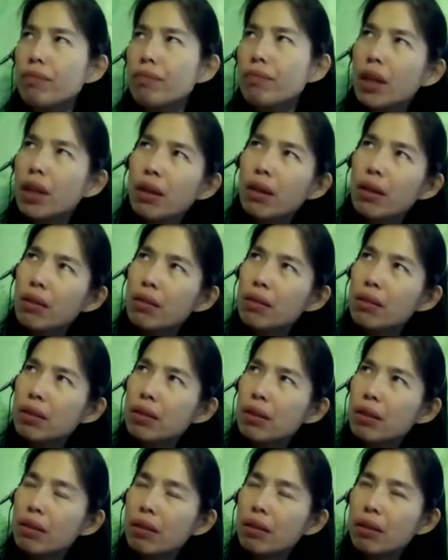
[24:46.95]
and
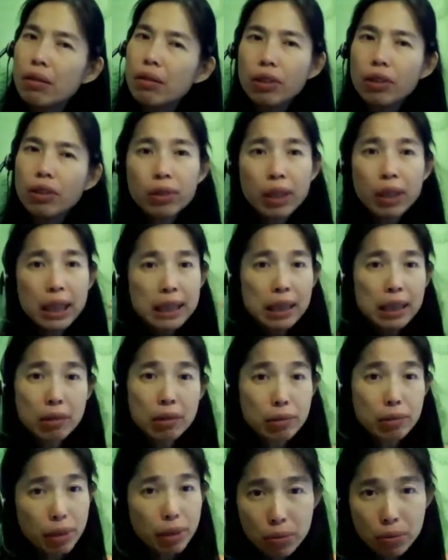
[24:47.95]
uh, creating a
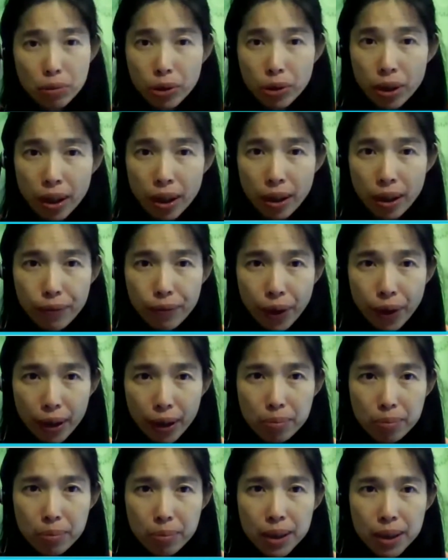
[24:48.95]
great work
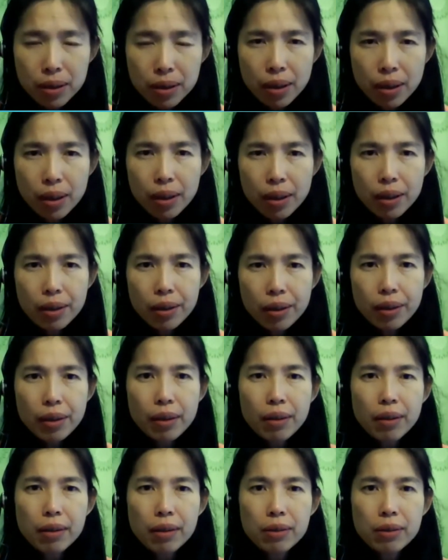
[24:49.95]
environment
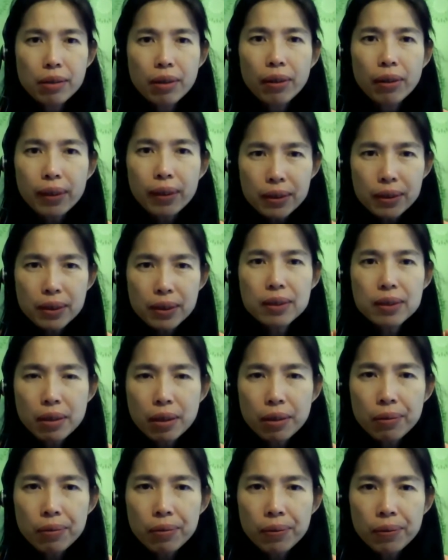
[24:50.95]
and all that
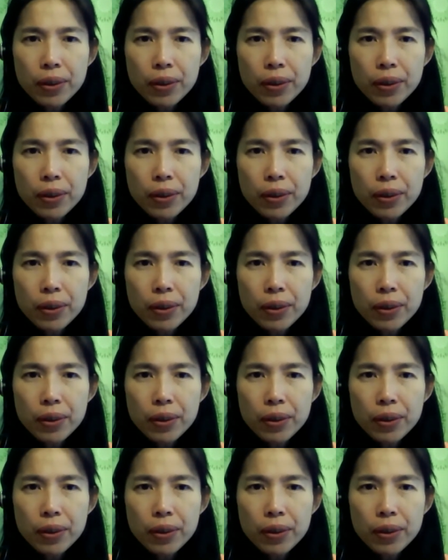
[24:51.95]
stuff?